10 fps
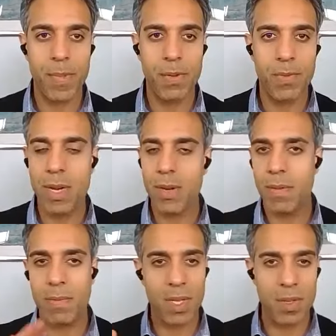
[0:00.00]
right?
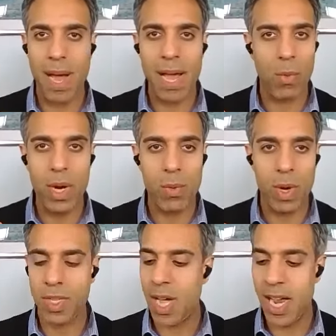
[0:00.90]
Doesn't matter what it
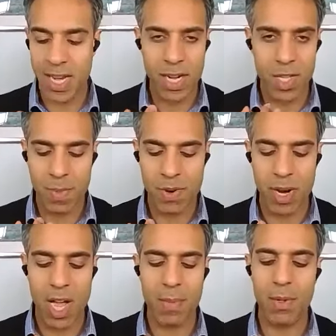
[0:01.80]
was. I need it to be
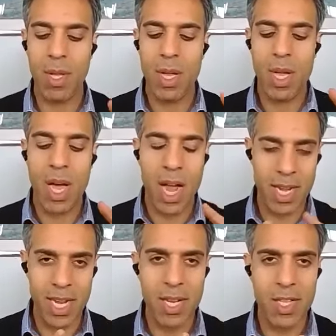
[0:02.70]
reliable. I
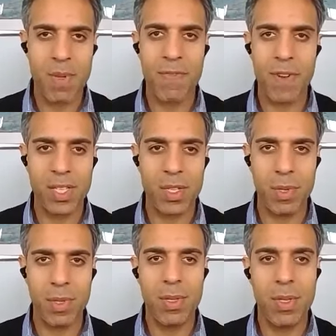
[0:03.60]
need it to be
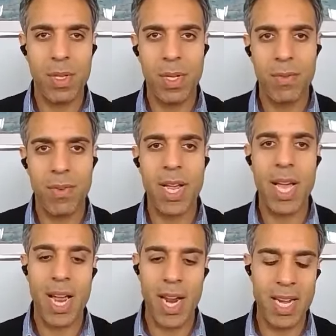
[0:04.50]
flexible, right?
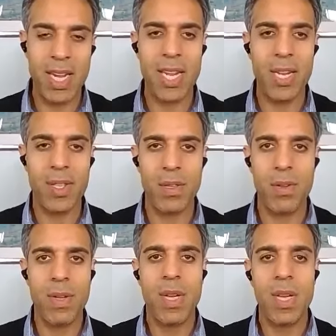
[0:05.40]
And I need it
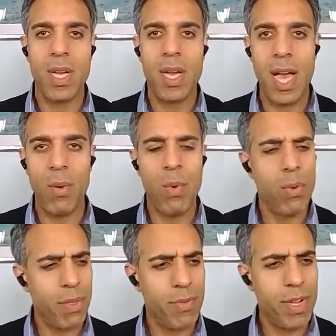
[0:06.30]
to, what were
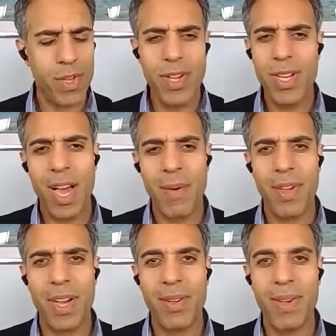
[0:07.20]
the three? Sorry, I
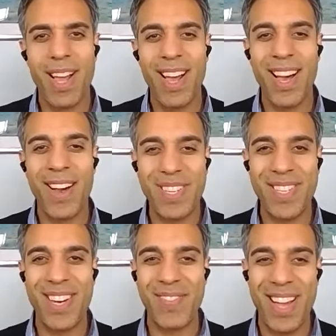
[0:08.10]
think I messed
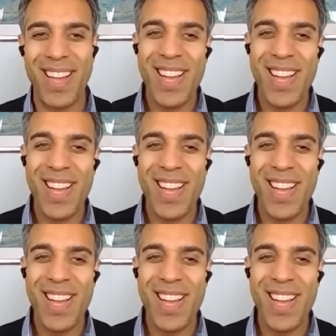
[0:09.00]
it up there.